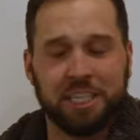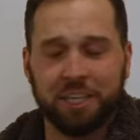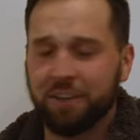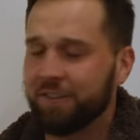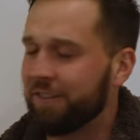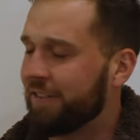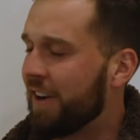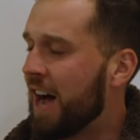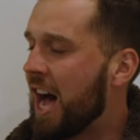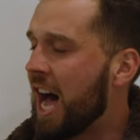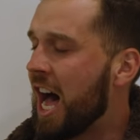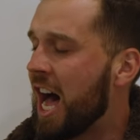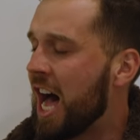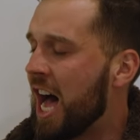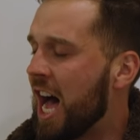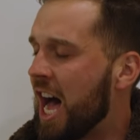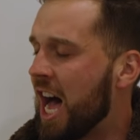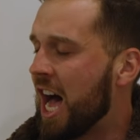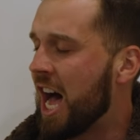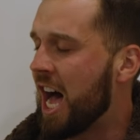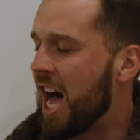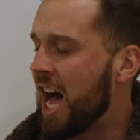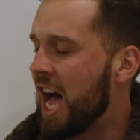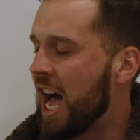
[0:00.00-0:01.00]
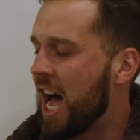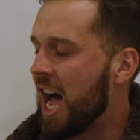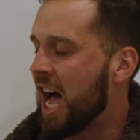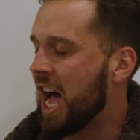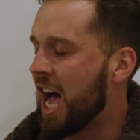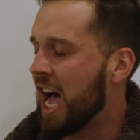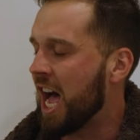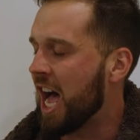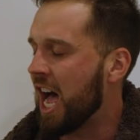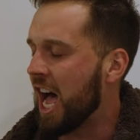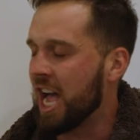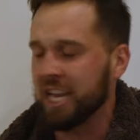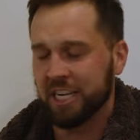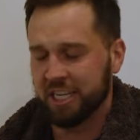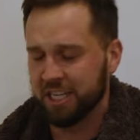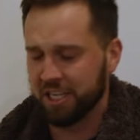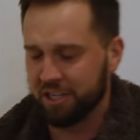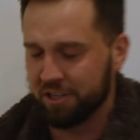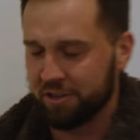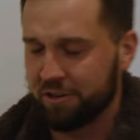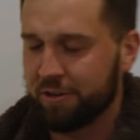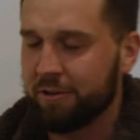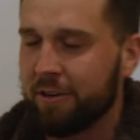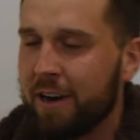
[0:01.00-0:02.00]

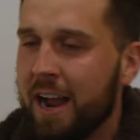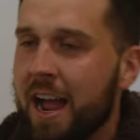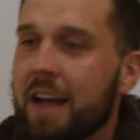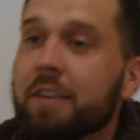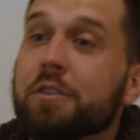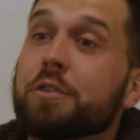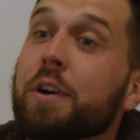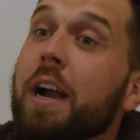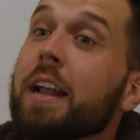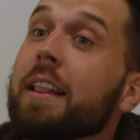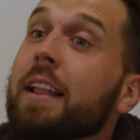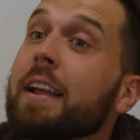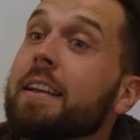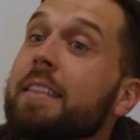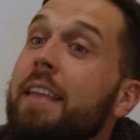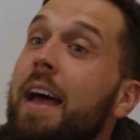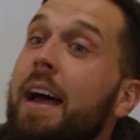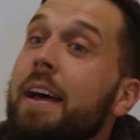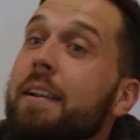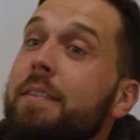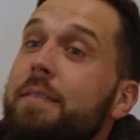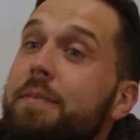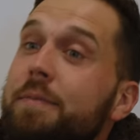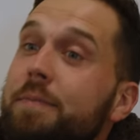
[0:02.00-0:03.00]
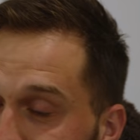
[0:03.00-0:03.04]
defying gravity. Try it like that.